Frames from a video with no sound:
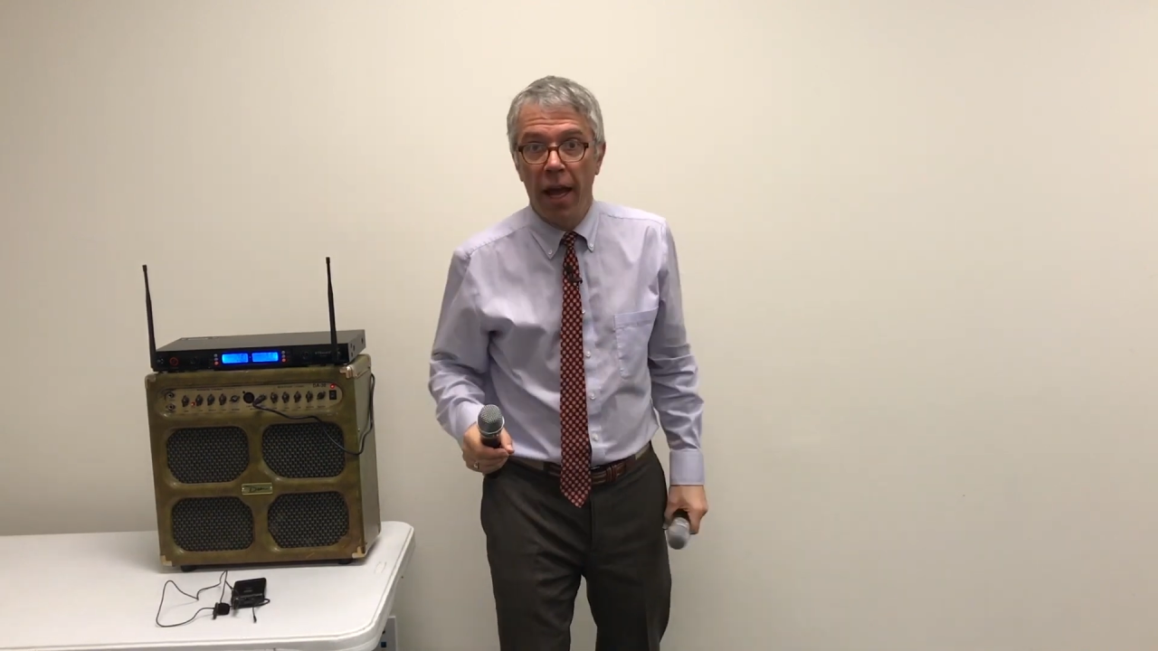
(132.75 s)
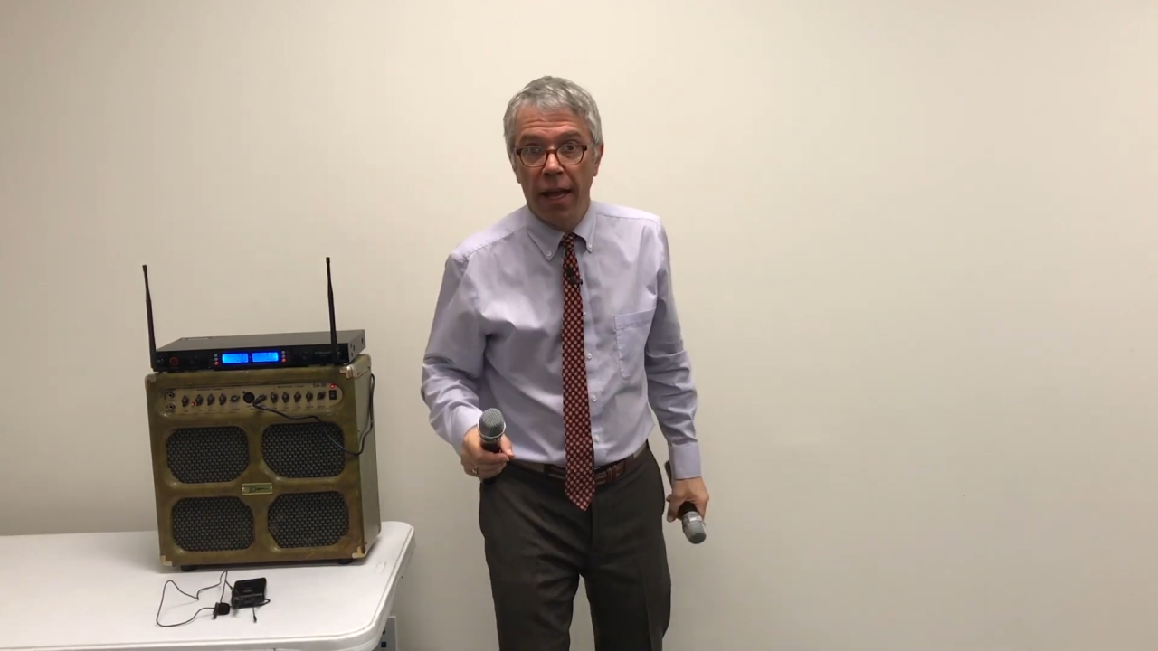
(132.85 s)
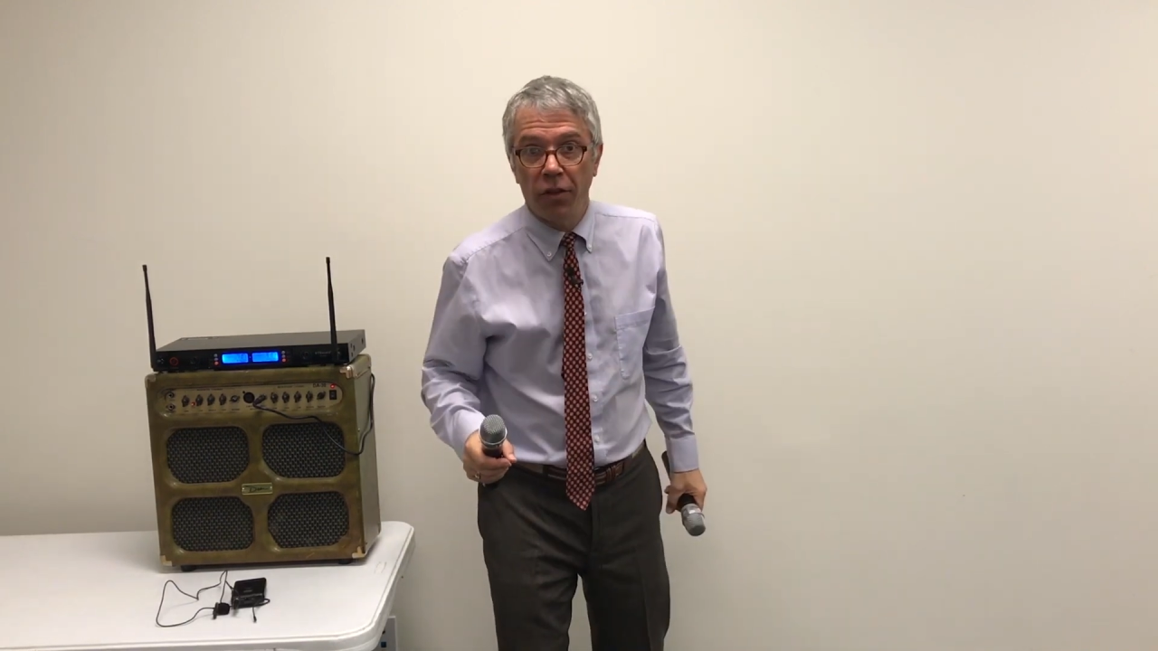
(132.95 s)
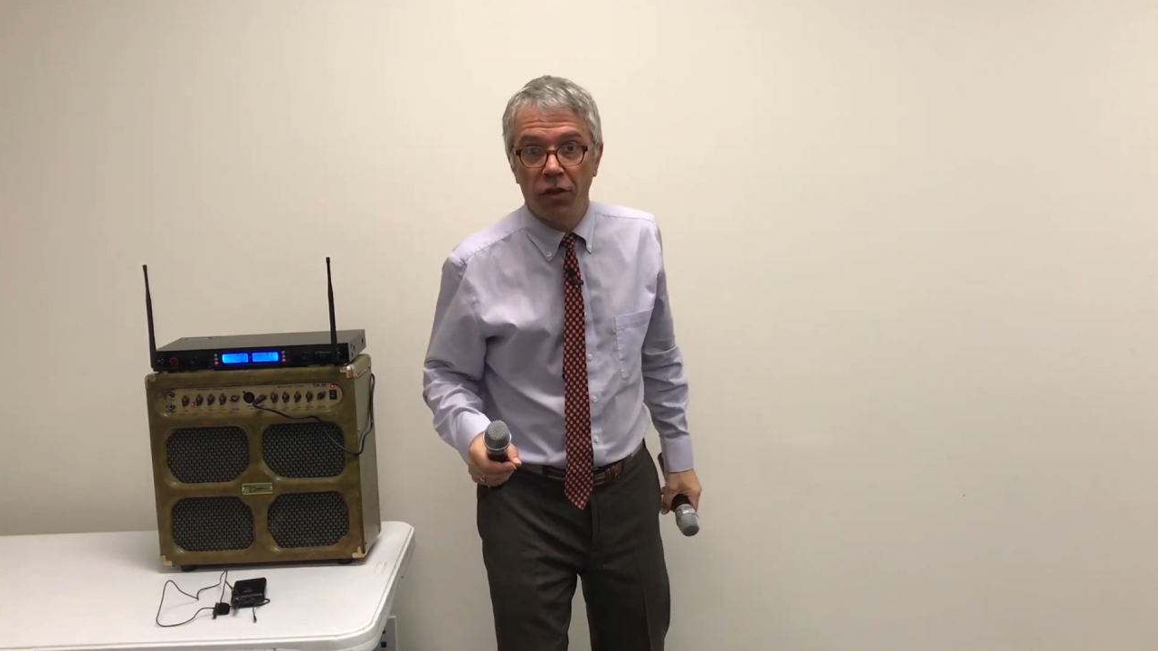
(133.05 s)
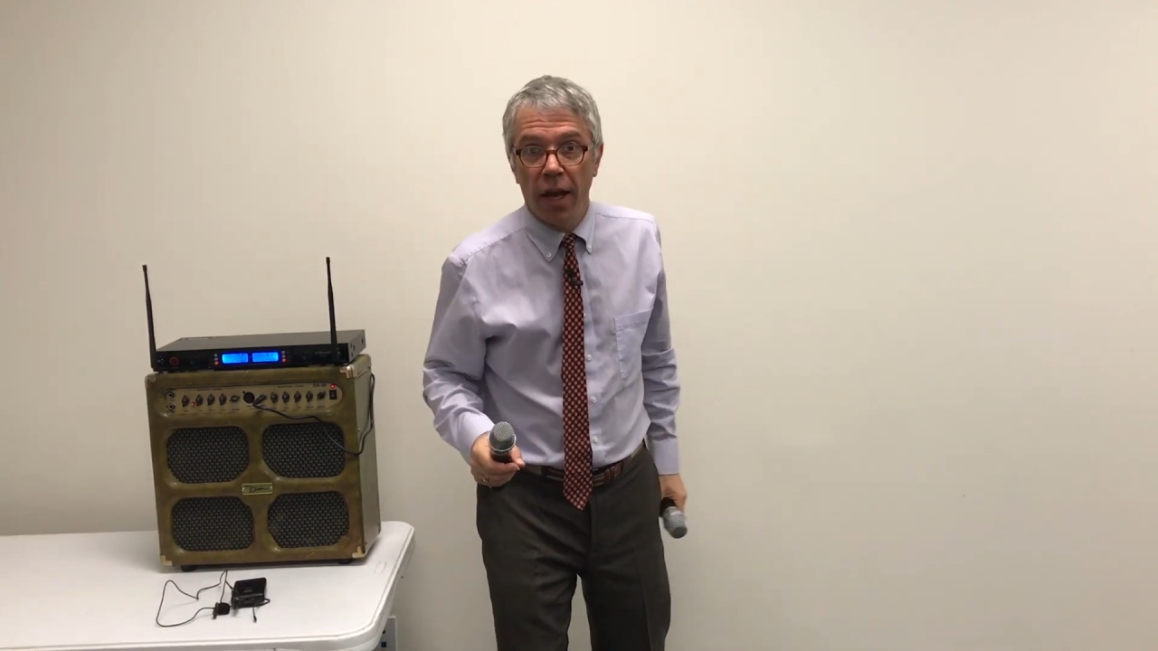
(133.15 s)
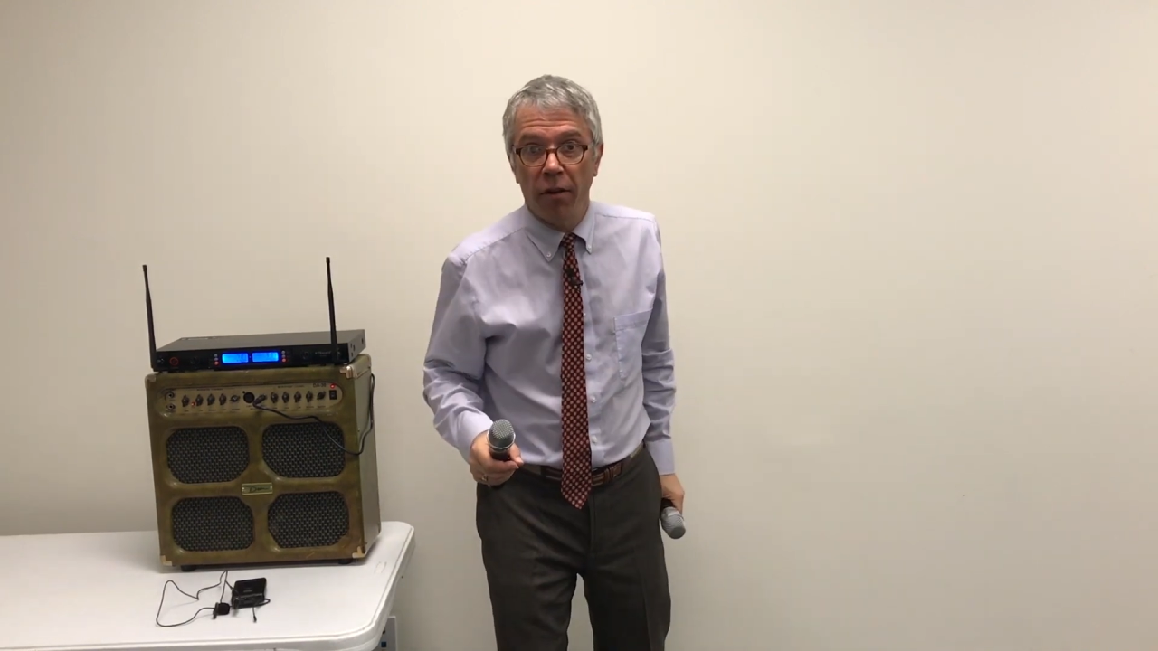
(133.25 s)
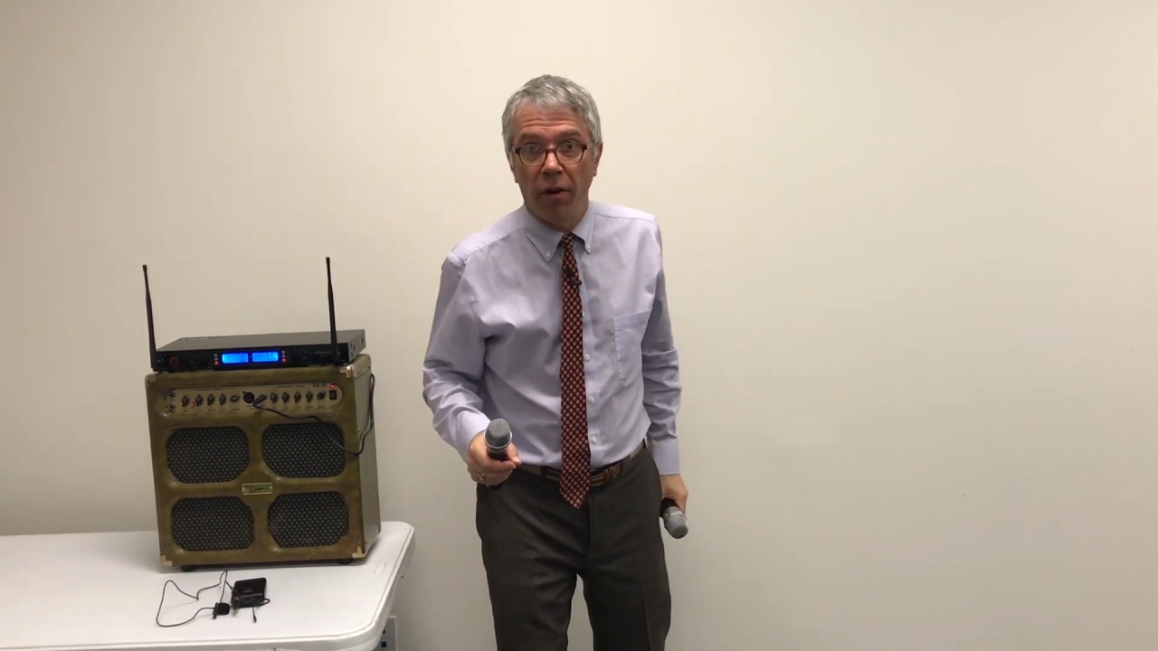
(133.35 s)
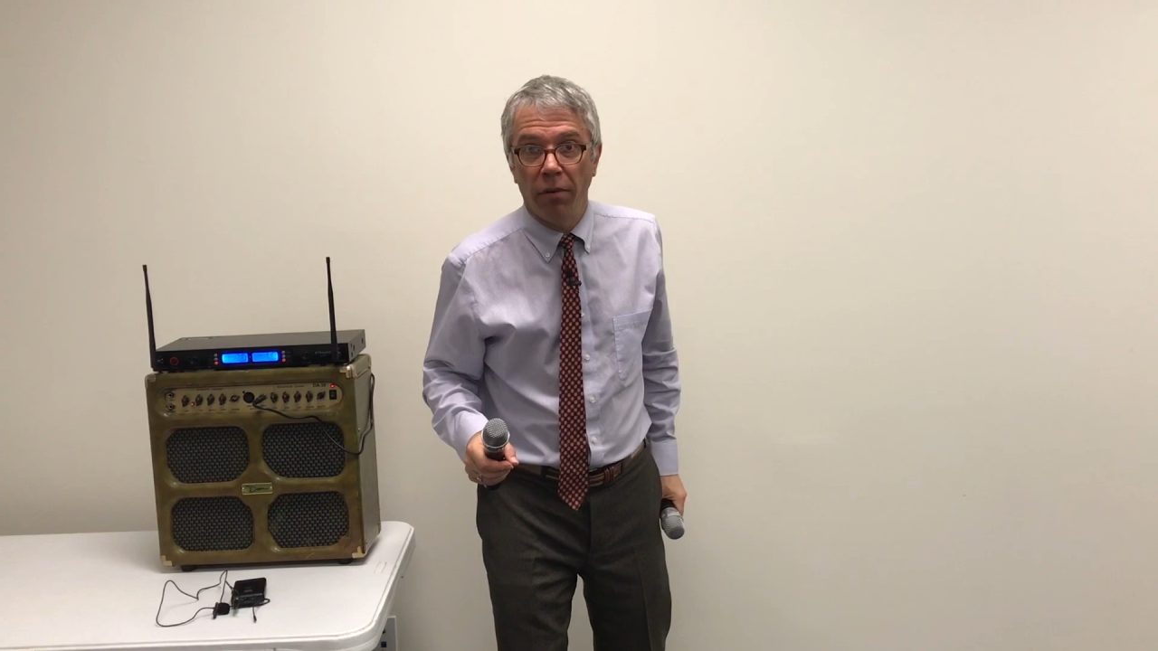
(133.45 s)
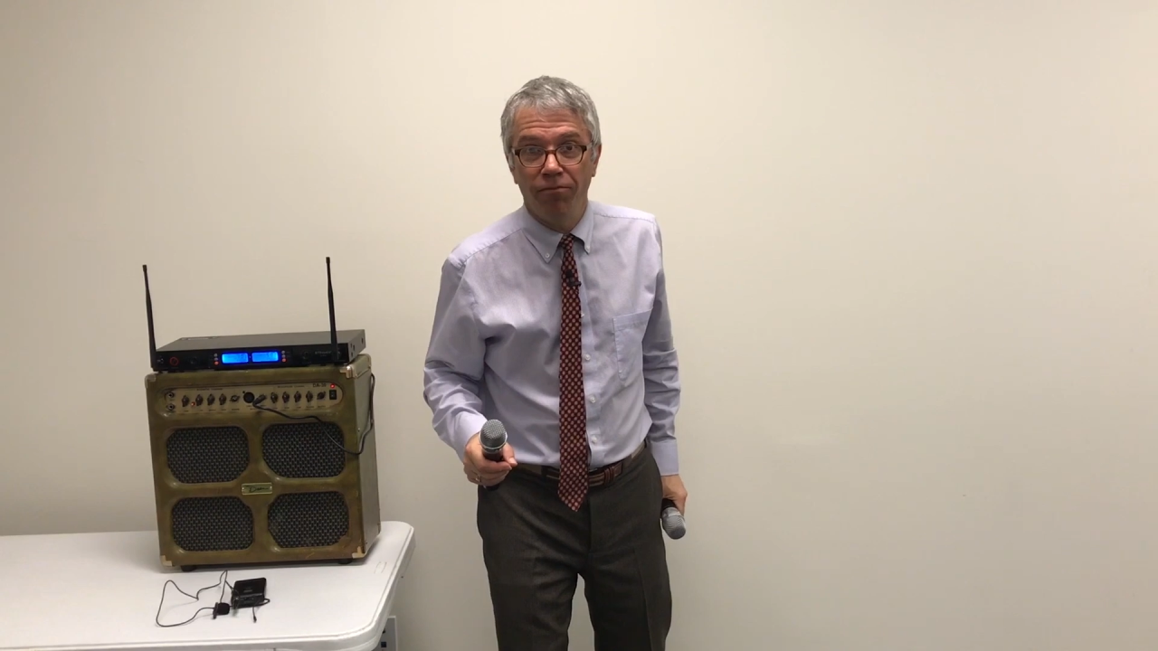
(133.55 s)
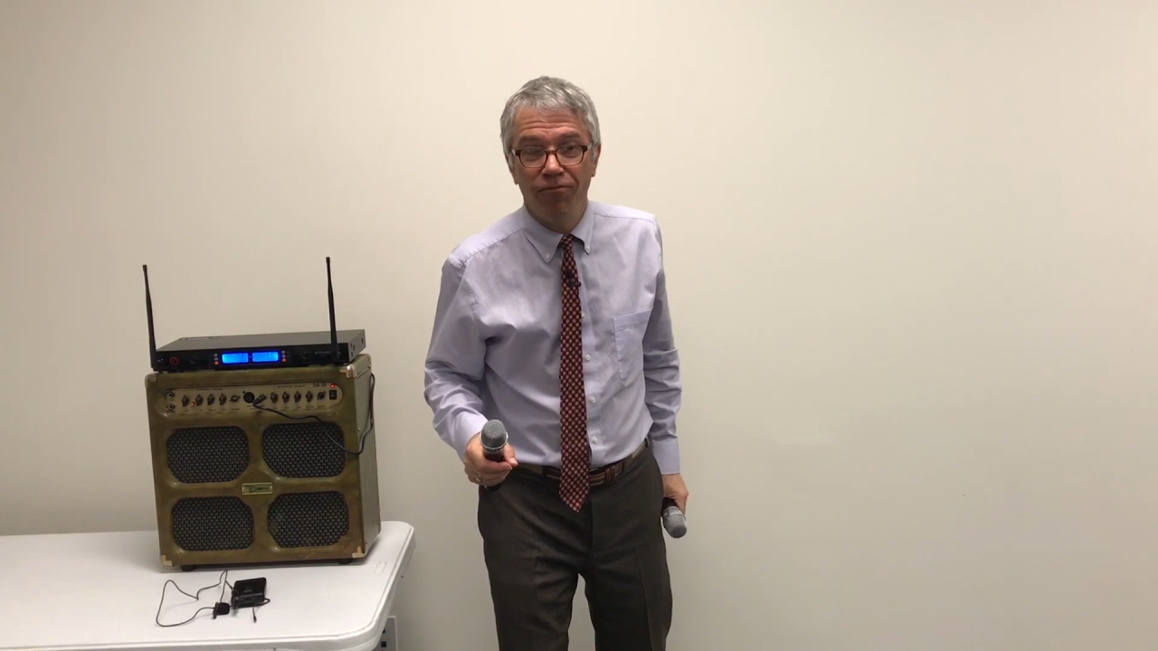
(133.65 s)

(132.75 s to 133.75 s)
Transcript: etc.